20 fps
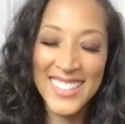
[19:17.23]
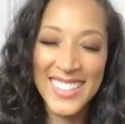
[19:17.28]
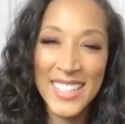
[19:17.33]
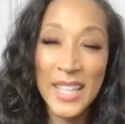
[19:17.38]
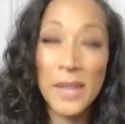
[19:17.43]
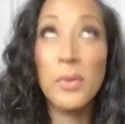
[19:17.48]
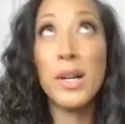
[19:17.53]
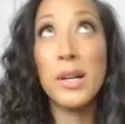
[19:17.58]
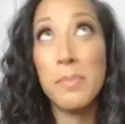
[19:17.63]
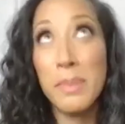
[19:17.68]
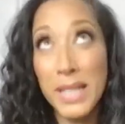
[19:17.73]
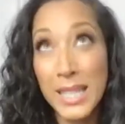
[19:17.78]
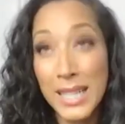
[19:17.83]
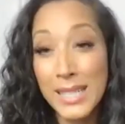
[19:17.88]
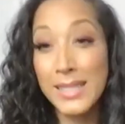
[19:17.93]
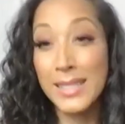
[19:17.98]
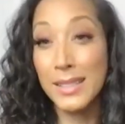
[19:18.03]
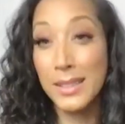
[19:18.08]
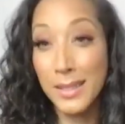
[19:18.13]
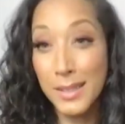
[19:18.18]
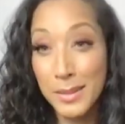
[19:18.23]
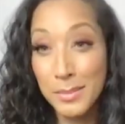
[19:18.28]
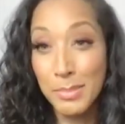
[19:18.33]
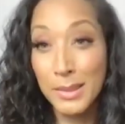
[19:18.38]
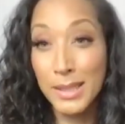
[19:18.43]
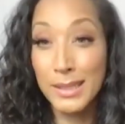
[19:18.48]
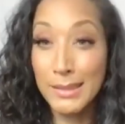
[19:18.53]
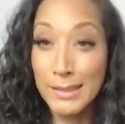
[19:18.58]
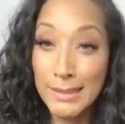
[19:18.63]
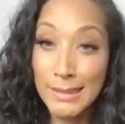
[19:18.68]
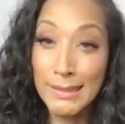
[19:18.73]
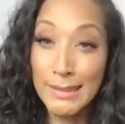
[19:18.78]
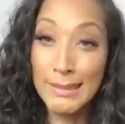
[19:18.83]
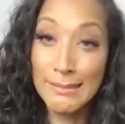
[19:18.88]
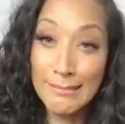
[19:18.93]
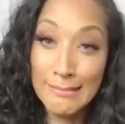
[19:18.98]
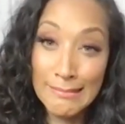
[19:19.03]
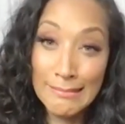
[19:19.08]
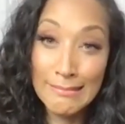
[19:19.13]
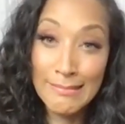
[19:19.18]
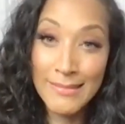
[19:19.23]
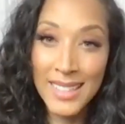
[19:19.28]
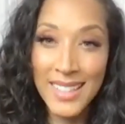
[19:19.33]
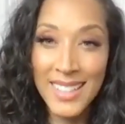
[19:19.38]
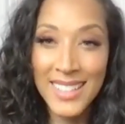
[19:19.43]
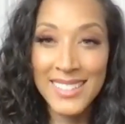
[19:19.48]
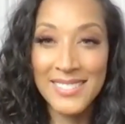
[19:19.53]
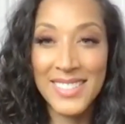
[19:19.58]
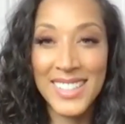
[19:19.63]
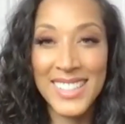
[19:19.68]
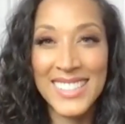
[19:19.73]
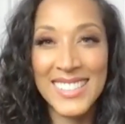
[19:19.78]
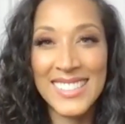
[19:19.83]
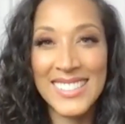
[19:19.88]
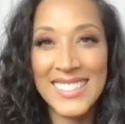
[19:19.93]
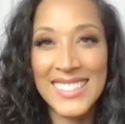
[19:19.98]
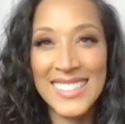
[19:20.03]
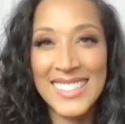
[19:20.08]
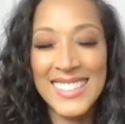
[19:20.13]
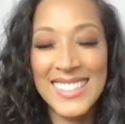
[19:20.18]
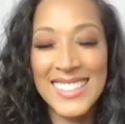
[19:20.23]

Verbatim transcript: It would have been right. easier, but you know, mm, I didn't want yeah. to do it.